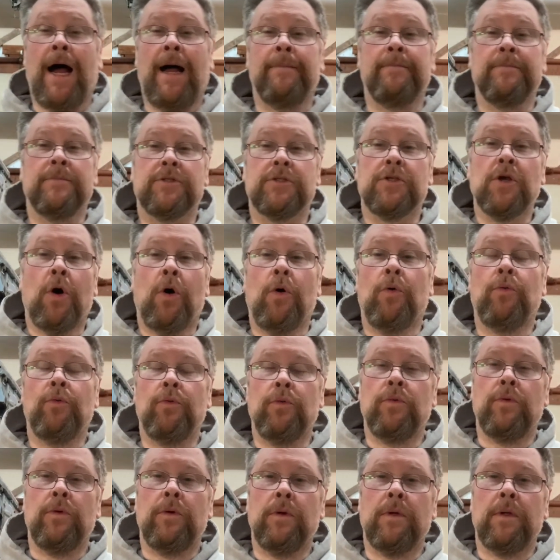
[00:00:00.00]

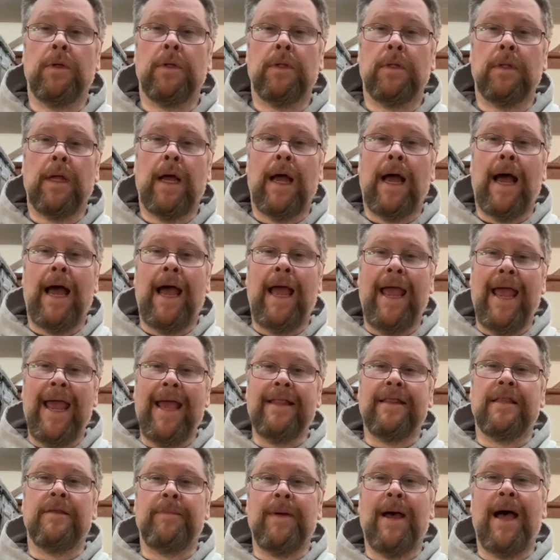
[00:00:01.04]
so I
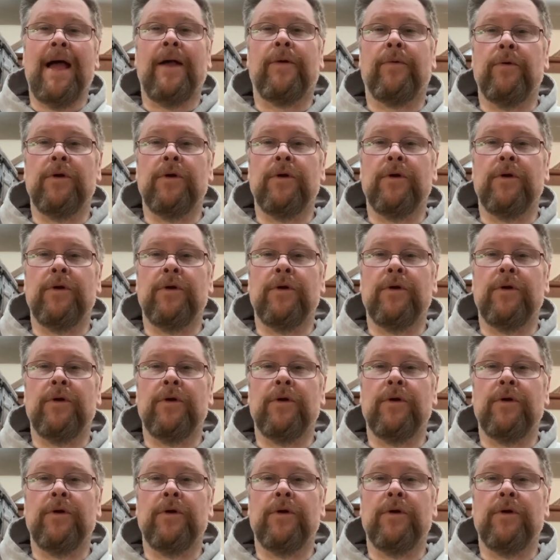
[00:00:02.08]
had the Mach